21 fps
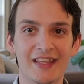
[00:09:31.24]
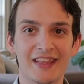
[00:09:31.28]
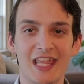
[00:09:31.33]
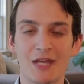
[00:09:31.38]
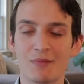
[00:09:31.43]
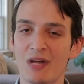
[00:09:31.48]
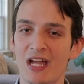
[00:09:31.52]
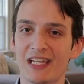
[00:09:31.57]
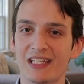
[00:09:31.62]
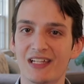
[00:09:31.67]

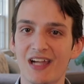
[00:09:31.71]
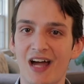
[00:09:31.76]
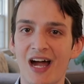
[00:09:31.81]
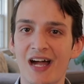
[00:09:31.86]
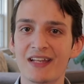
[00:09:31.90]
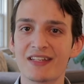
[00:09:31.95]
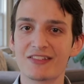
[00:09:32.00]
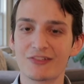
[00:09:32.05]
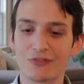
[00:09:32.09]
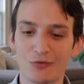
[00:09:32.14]
that by
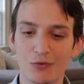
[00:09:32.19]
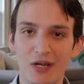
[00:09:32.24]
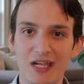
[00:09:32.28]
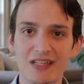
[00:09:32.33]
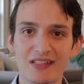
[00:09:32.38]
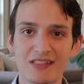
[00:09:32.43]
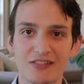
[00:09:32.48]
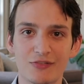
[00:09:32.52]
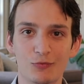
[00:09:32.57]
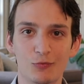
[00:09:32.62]
God's
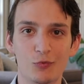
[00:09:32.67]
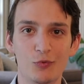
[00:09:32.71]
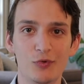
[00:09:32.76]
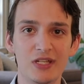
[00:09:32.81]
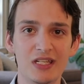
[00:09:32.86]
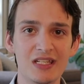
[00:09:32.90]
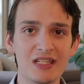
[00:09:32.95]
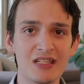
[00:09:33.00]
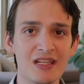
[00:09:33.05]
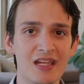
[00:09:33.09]
grace,
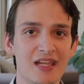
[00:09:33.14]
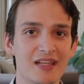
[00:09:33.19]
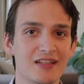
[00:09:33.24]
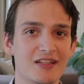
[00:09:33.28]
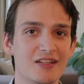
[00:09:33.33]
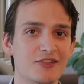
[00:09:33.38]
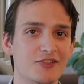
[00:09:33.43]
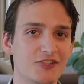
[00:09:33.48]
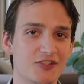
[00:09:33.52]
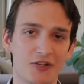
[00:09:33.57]
we
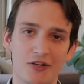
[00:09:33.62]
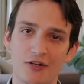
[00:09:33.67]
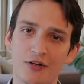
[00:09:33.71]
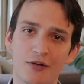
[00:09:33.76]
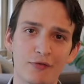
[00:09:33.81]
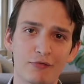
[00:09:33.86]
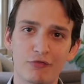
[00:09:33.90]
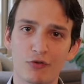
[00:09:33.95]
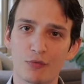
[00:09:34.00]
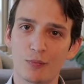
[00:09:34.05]
can
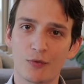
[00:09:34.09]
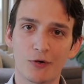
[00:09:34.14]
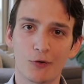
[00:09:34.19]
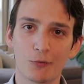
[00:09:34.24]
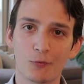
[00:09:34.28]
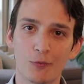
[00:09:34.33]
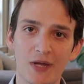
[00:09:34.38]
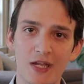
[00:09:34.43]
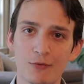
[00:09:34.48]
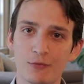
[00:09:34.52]
turn from
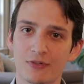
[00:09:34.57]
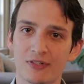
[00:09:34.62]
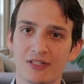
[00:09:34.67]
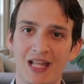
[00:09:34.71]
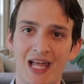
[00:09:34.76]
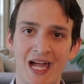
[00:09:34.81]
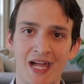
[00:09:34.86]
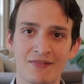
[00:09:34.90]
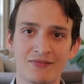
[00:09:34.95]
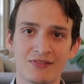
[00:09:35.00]
our wayward
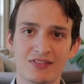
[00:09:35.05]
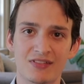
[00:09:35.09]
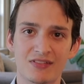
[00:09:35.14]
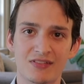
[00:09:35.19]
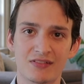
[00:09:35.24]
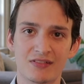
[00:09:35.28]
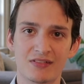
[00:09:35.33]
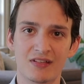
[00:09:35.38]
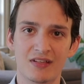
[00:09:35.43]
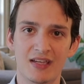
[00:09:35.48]

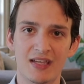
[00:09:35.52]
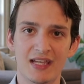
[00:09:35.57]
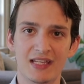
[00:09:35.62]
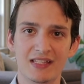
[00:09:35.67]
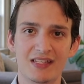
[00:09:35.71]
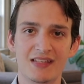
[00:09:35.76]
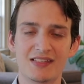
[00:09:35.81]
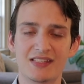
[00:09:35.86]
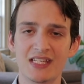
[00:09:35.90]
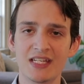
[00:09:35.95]
lives
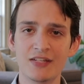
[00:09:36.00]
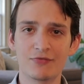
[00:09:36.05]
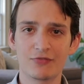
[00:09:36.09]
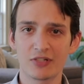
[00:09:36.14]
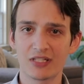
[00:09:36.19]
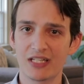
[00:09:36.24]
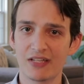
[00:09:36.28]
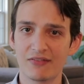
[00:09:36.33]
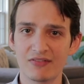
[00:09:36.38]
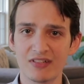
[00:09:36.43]
to seek
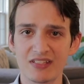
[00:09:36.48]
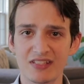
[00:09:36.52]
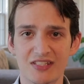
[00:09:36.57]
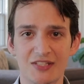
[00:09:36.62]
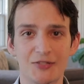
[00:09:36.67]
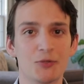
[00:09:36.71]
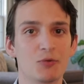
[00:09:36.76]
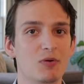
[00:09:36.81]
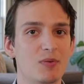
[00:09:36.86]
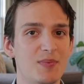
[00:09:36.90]

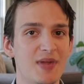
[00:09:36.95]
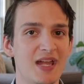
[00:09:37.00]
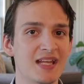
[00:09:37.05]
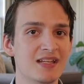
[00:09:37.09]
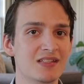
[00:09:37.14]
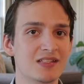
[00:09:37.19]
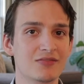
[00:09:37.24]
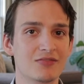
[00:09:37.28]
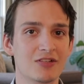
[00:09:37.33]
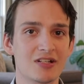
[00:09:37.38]
forgiveness, to
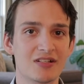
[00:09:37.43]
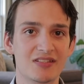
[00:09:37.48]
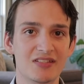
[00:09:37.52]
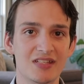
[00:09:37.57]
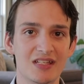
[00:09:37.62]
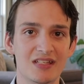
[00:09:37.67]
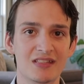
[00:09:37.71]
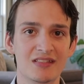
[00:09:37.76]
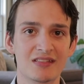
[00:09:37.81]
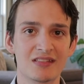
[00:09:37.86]
repent of our
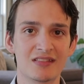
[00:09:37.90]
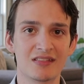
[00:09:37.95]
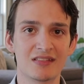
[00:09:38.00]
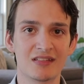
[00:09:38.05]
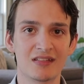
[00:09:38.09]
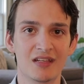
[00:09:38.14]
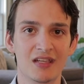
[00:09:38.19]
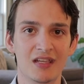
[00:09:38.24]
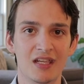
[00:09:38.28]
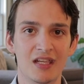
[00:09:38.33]

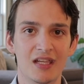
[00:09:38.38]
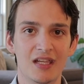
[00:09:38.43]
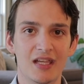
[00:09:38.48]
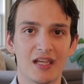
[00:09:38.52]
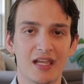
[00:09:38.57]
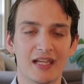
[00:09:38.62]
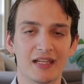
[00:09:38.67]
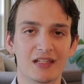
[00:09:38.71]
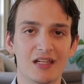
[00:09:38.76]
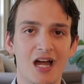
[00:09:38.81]
sins,
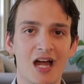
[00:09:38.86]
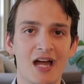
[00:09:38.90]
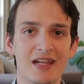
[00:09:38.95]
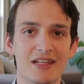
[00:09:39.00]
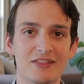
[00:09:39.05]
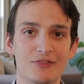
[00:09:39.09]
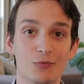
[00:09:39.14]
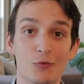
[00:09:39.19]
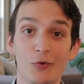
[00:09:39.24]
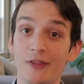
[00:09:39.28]
and
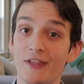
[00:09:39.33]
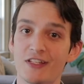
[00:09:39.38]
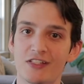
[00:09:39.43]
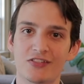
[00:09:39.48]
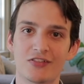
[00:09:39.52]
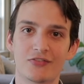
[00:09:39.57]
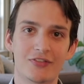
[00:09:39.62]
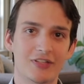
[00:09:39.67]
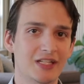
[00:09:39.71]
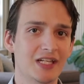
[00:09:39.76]
God is willing
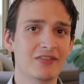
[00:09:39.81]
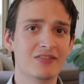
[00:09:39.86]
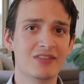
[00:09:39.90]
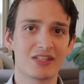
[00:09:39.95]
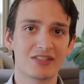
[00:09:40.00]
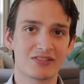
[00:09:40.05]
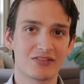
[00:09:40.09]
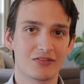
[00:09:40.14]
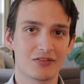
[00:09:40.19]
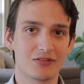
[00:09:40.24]
to forgive
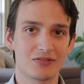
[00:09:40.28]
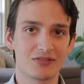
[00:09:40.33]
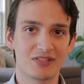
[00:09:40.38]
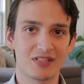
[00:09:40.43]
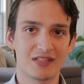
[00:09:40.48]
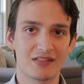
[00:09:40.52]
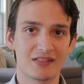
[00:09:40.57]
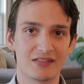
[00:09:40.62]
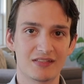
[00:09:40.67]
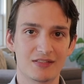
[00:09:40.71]
us of those
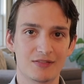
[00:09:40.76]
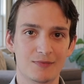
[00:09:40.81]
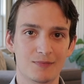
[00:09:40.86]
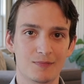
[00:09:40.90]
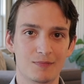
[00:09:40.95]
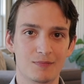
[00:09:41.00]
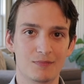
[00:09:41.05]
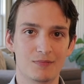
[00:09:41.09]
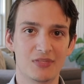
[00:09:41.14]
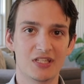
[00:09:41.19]
sins
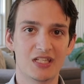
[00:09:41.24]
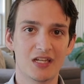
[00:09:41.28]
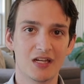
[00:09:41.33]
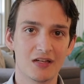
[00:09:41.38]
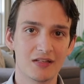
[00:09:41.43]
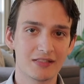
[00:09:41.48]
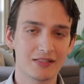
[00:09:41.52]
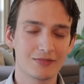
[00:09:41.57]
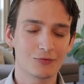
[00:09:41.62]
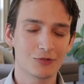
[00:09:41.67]

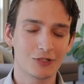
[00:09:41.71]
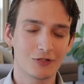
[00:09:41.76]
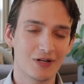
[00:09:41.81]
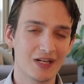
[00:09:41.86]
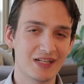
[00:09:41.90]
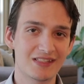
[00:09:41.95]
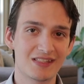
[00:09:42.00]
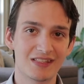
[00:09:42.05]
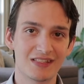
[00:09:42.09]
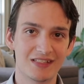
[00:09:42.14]
because of what
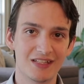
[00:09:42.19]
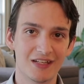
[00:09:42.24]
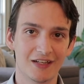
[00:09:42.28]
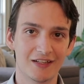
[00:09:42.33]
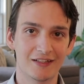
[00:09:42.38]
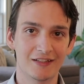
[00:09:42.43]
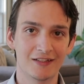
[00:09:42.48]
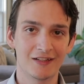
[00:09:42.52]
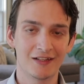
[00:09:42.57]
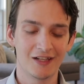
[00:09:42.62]
Christ has
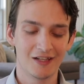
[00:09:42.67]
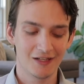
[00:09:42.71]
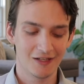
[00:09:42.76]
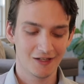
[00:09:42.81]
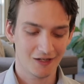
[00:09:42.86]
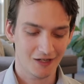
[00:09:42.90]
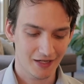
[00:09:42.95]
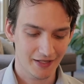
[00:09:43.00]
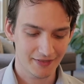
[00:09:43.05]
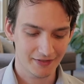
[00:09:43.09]
done
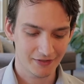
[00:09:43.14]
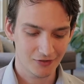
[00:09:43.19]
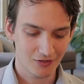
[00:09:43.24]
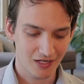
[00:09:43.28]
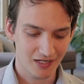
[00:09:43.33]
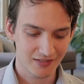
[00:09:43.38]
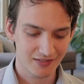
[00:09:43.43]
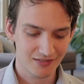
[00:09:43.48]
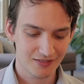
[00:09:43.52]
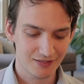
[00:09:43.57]
on the
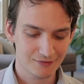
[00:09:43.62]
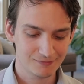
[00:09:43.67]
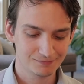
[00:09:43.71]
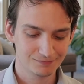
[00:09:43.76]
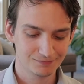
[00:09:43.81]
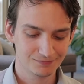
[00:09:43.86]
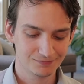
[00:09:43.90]
cross.